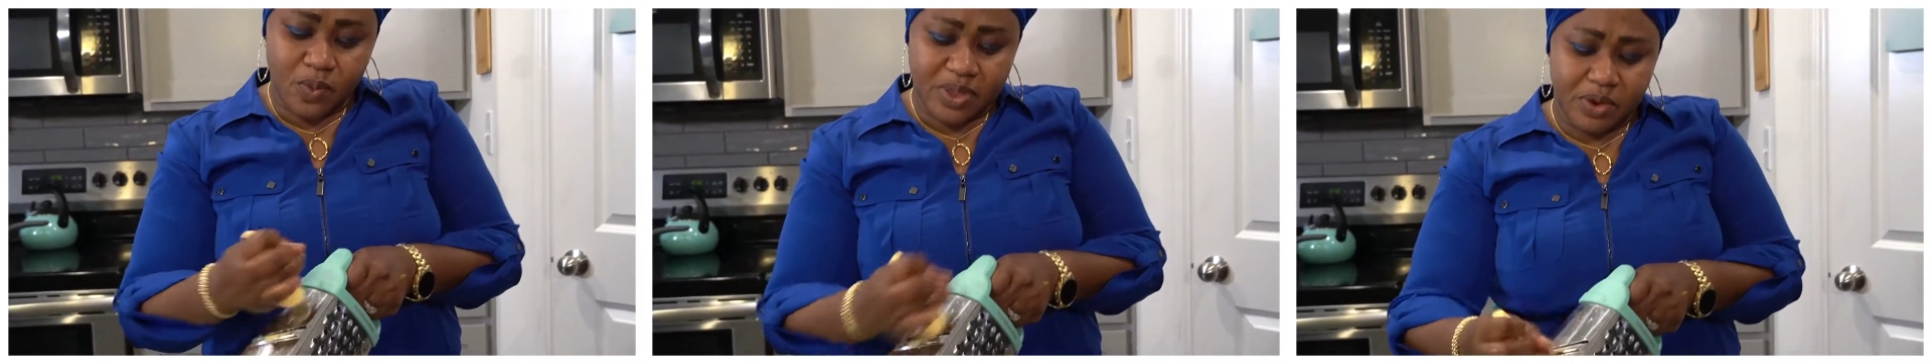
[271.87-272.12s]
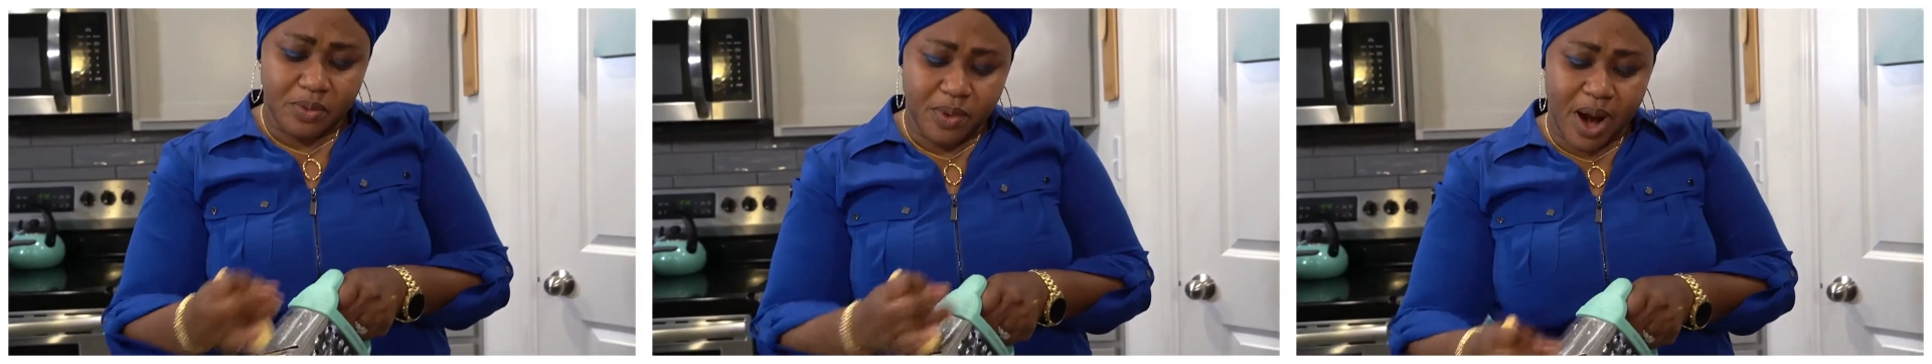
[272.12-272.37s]
with
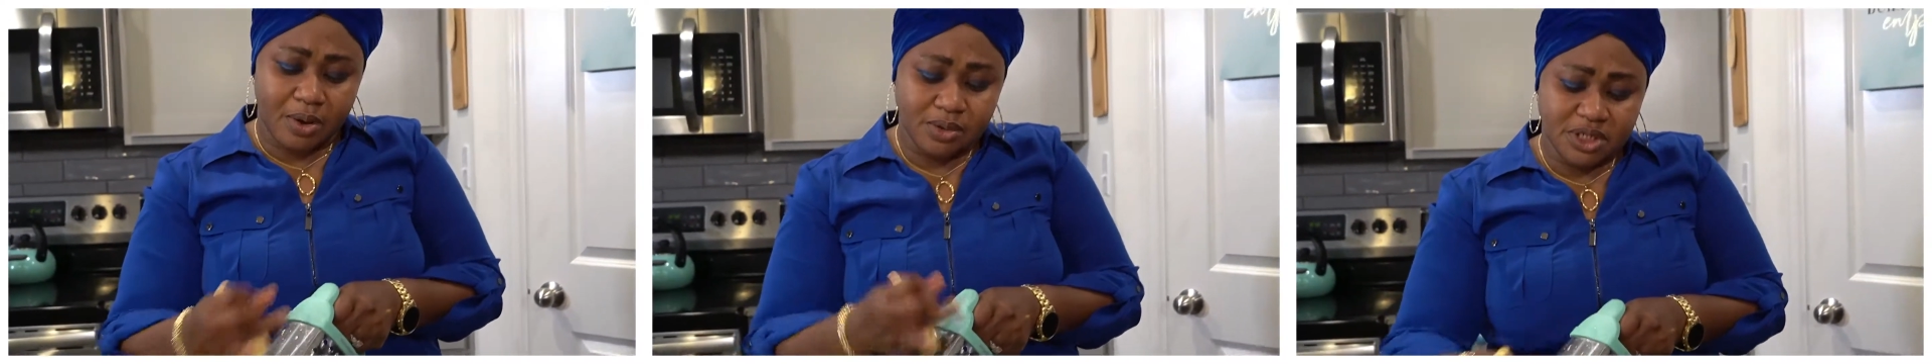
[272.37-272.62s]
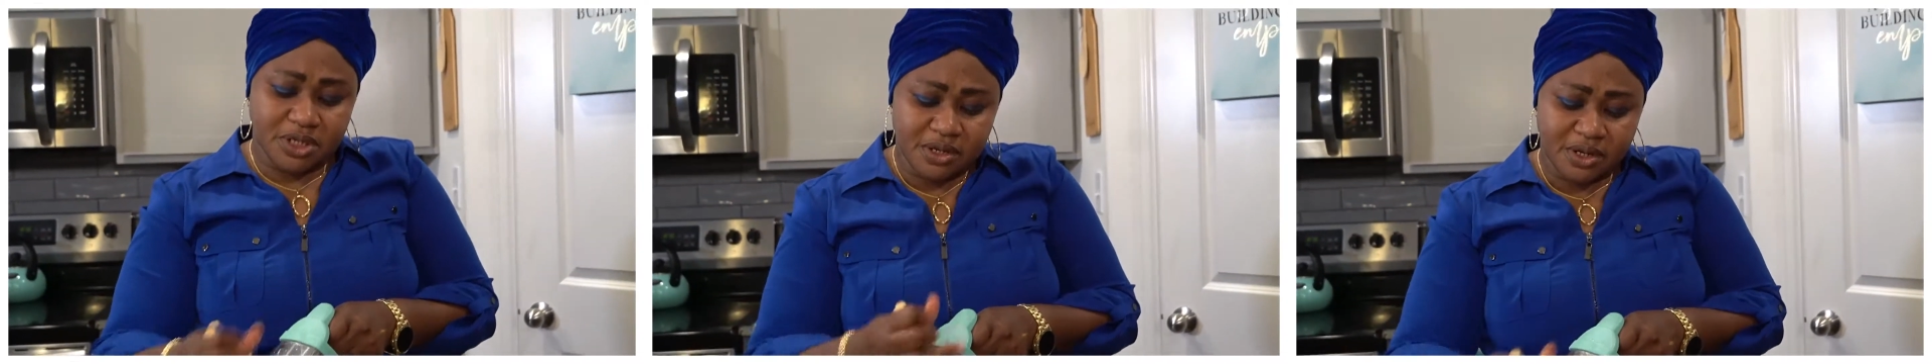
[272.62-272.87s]
the
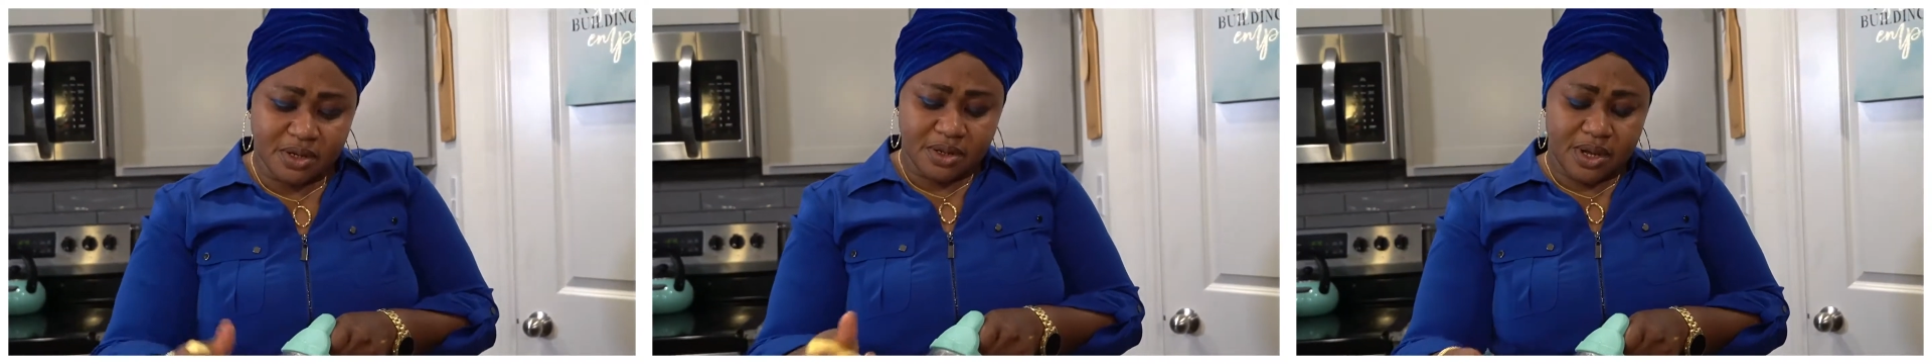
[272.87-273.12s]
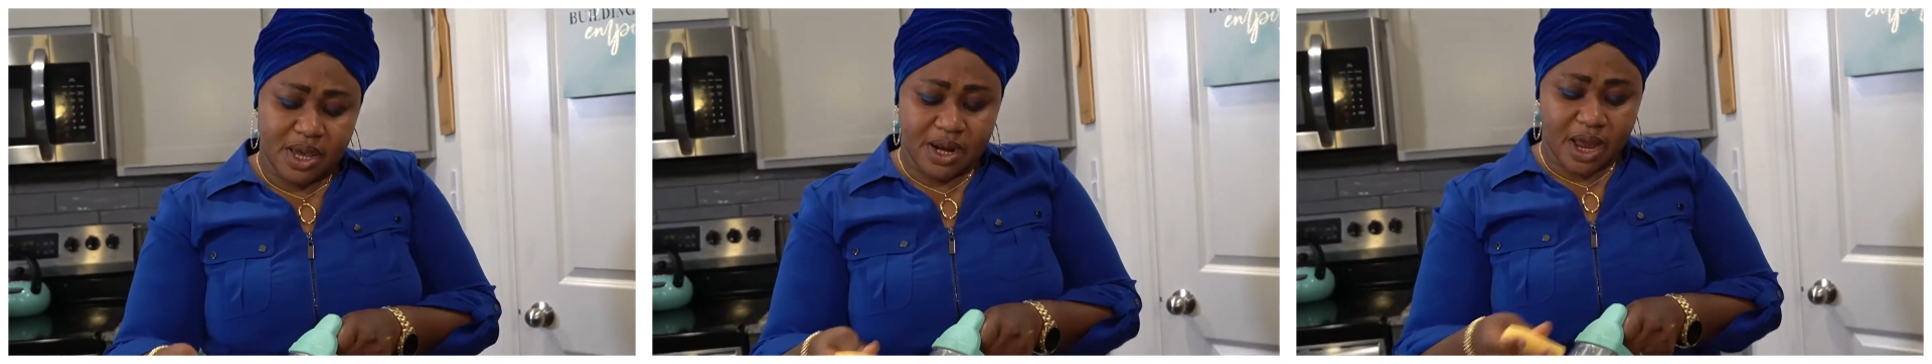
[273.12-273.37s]
round,
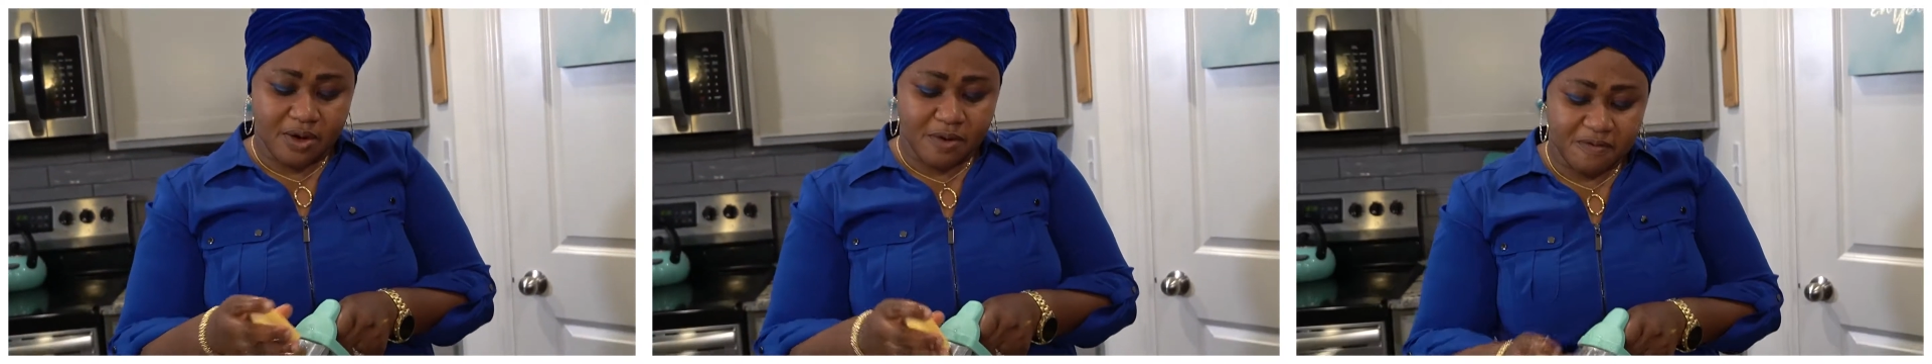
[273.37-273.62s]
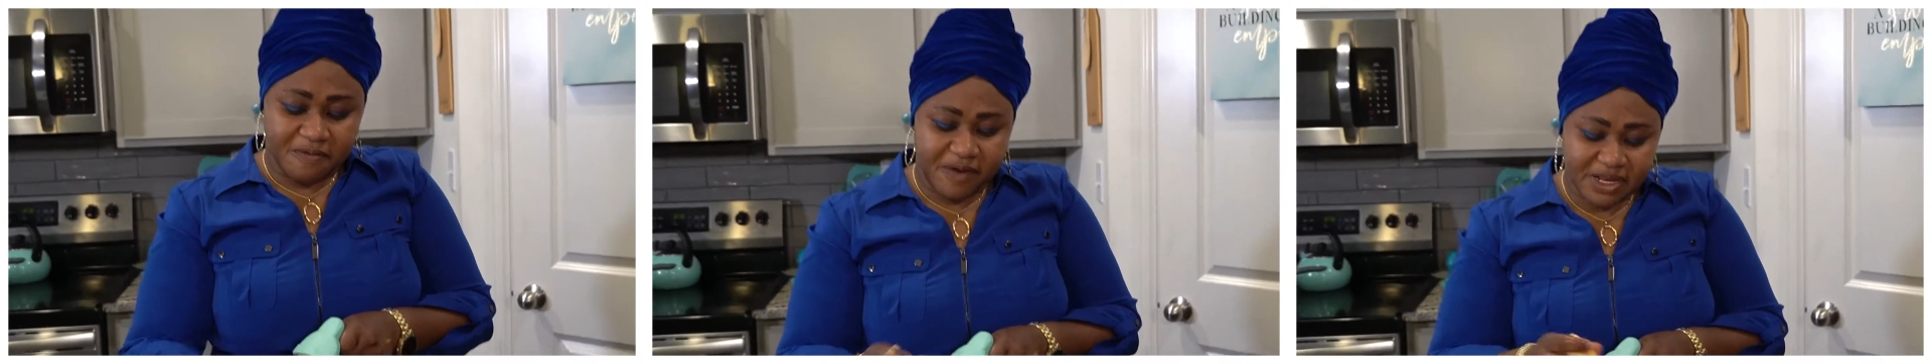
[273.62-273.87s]
and I
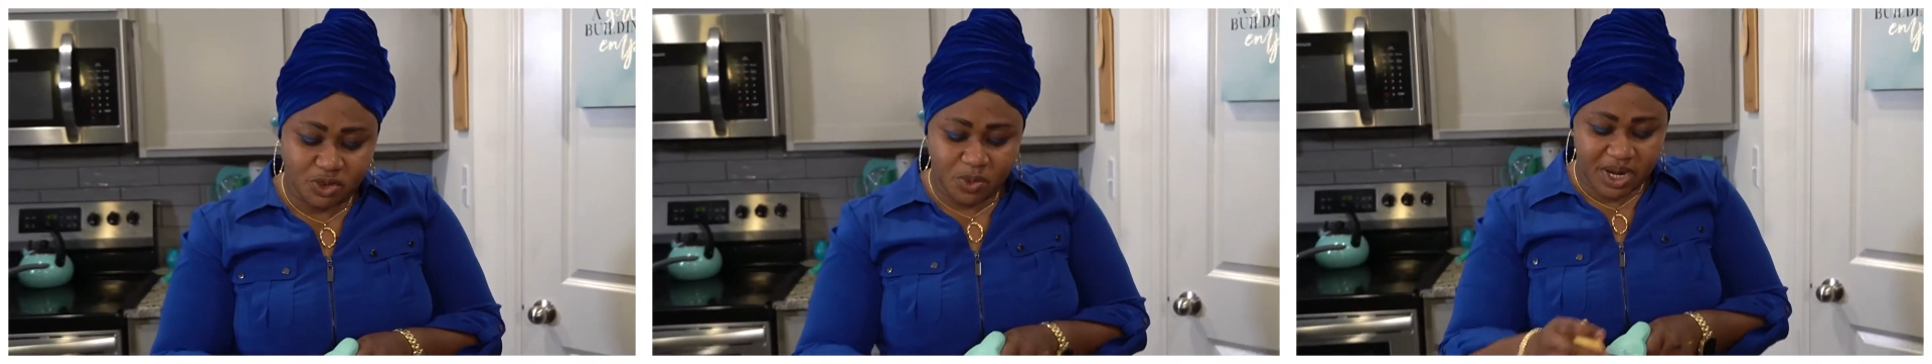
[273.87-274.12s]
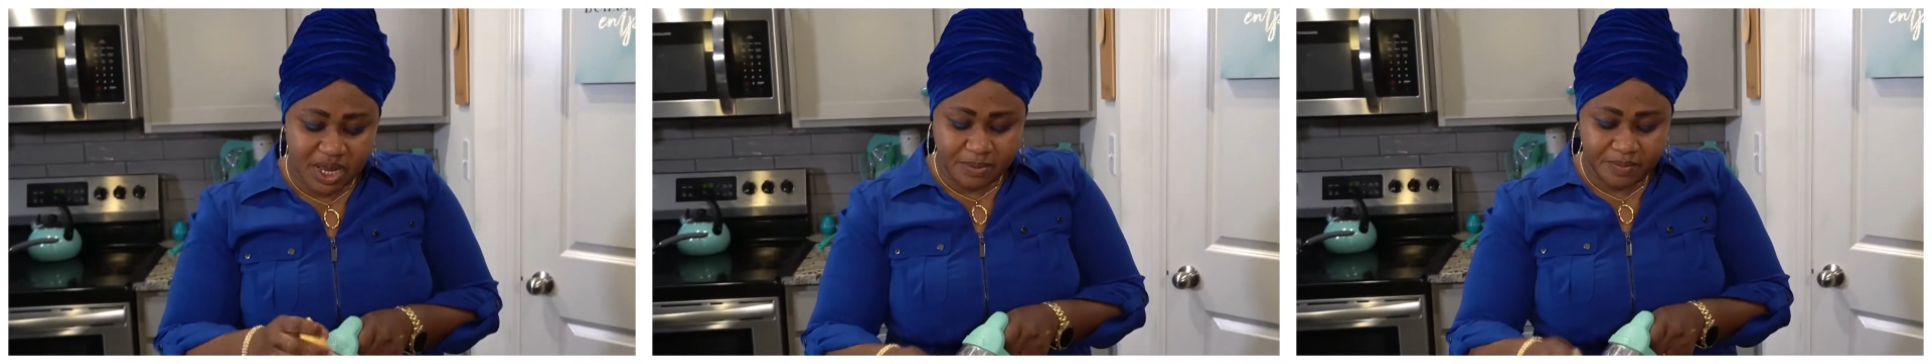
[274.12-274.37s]
go fast
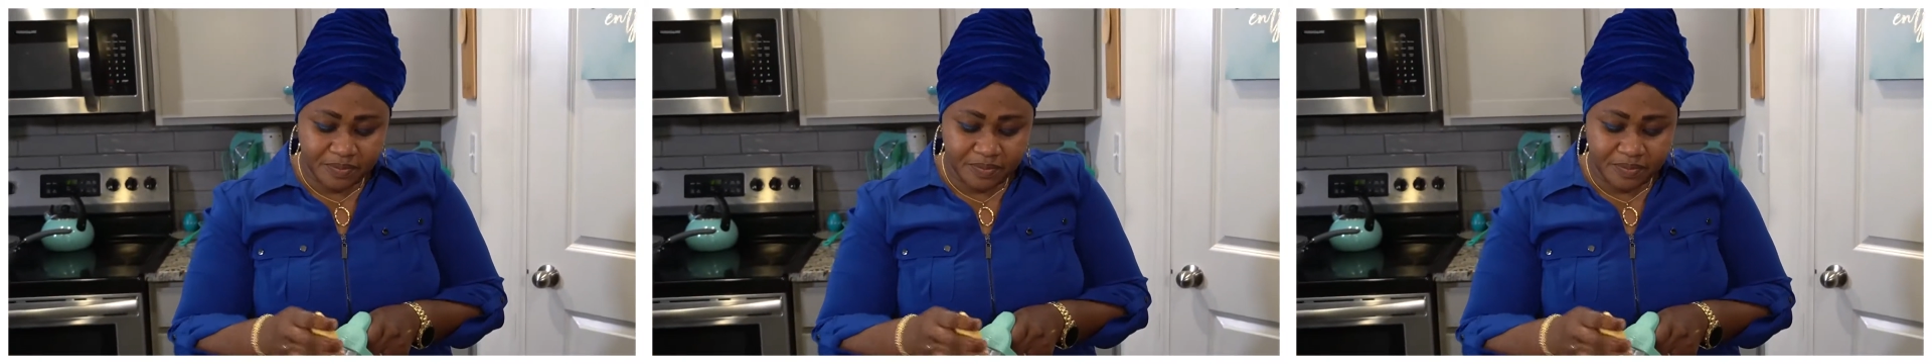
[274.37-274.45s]
with it.